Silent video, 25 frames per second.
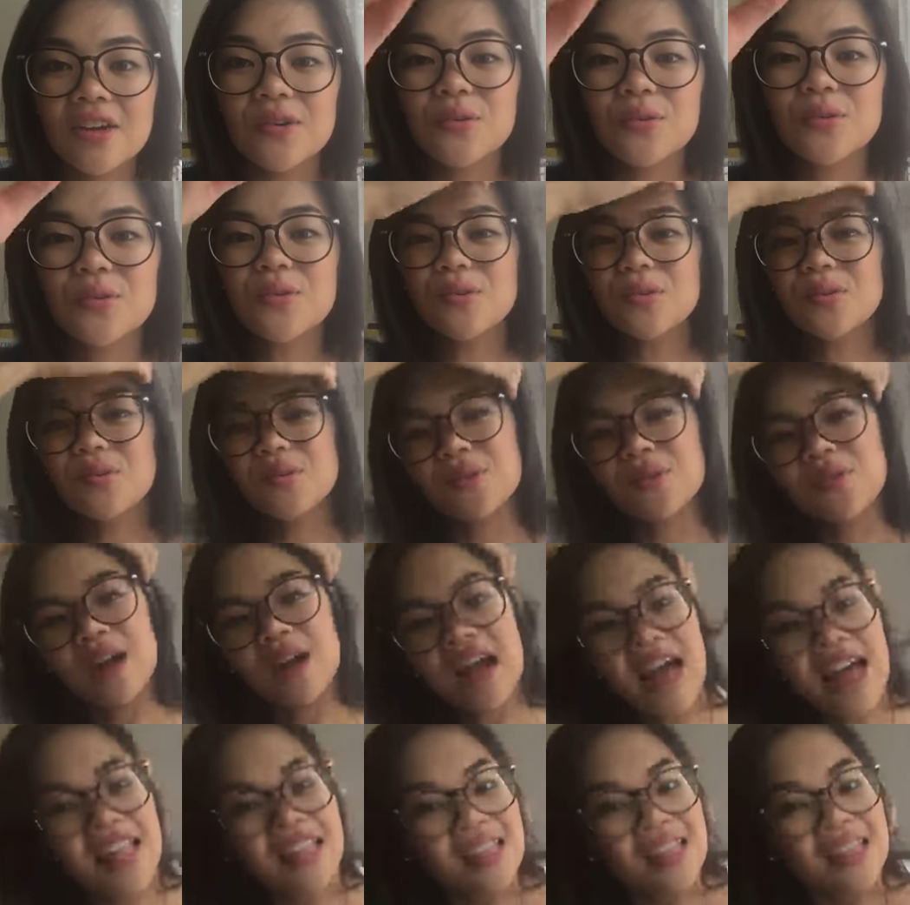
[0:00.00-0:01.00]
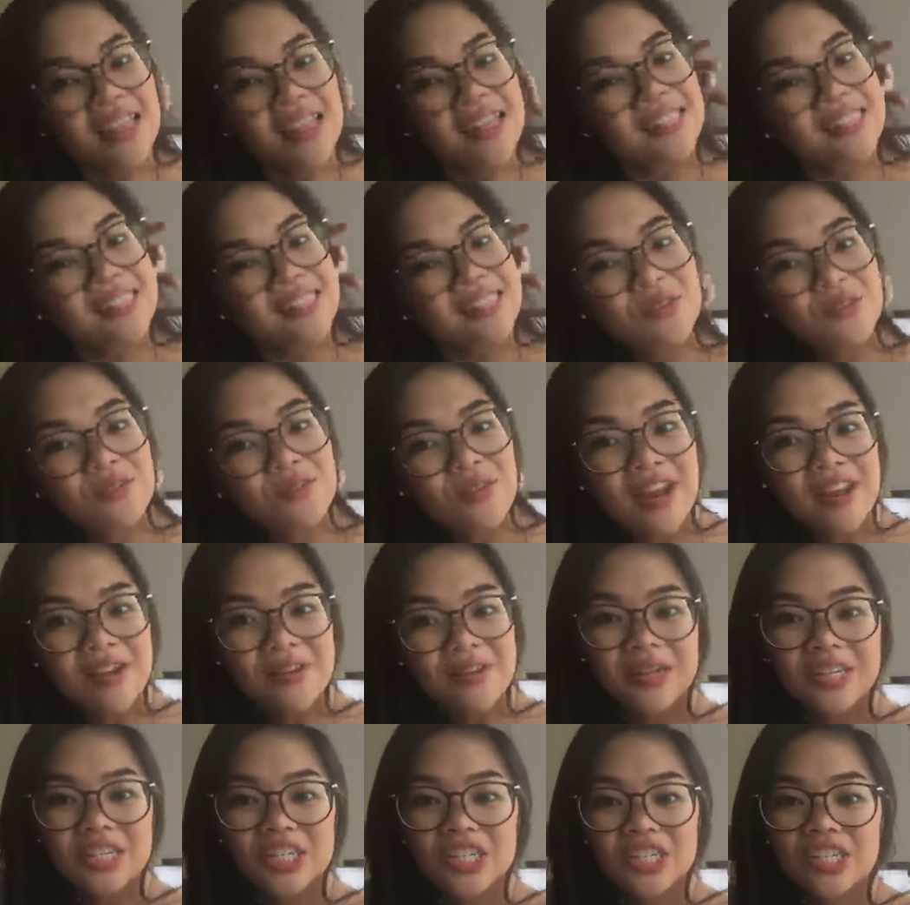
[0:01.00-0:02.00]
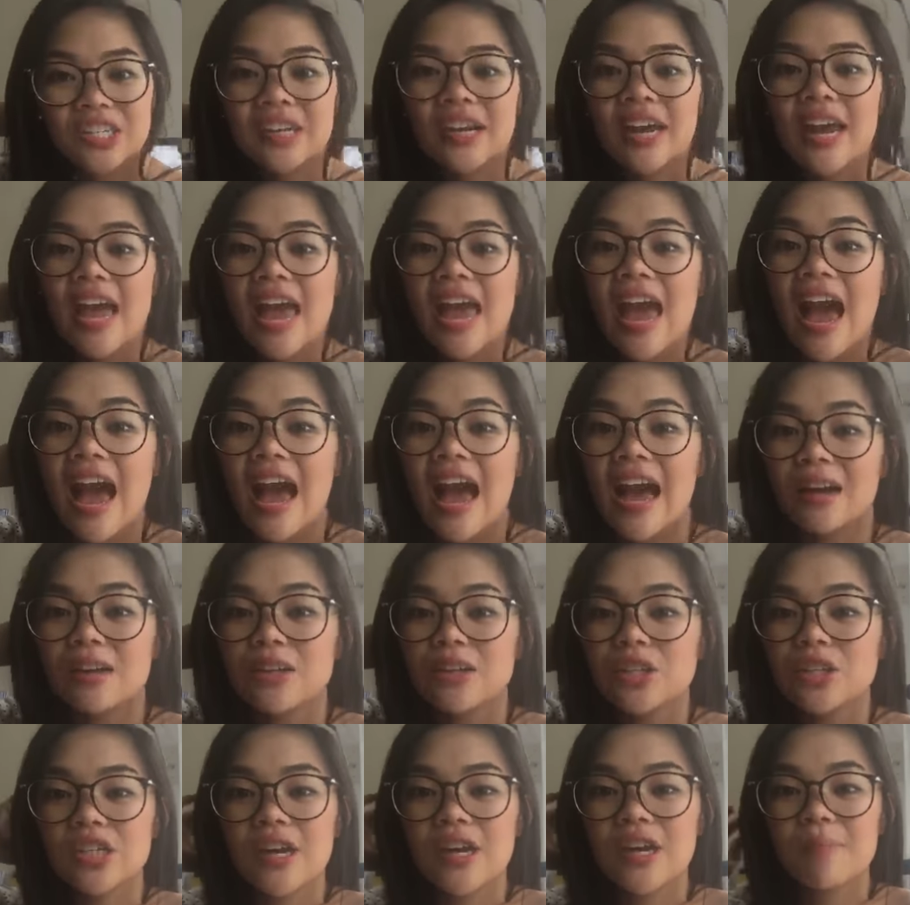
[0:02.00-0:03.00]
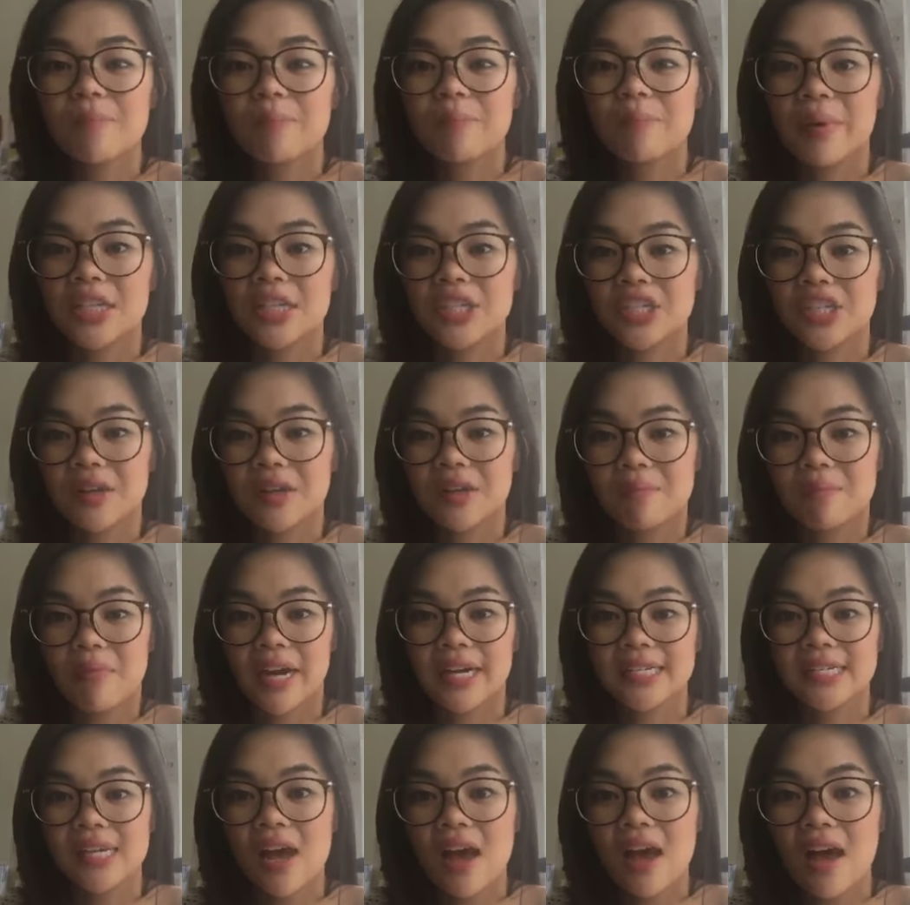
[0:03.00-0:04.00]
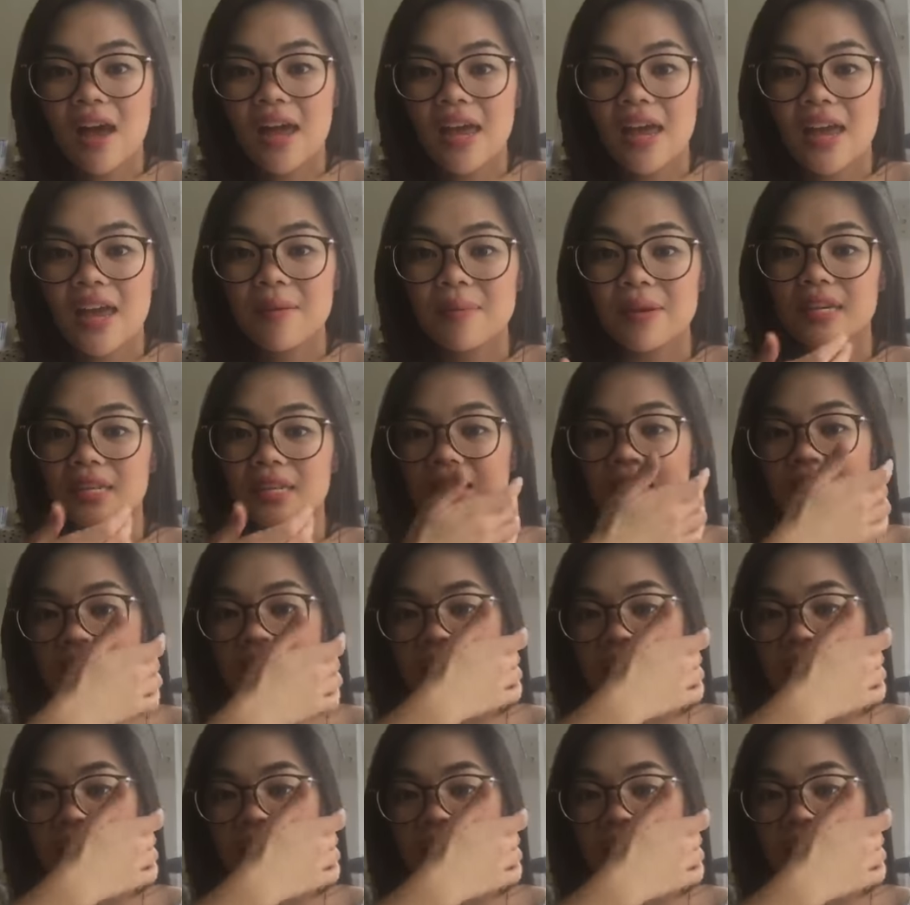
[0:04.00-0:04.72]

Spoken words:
Ooh, Ala asks a great question. How should I budget my time in